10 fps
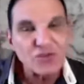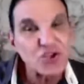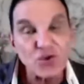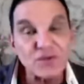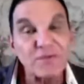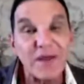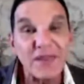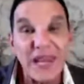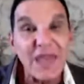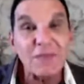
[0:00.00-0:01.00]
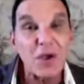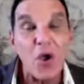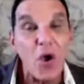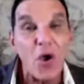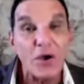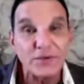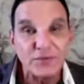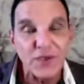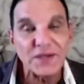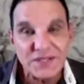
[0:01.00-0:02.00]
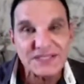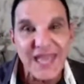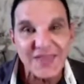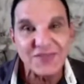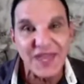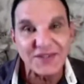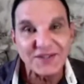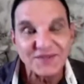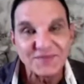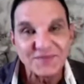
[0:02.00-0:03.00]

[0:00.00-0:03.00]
chosen by the Lamb of God. We understand that.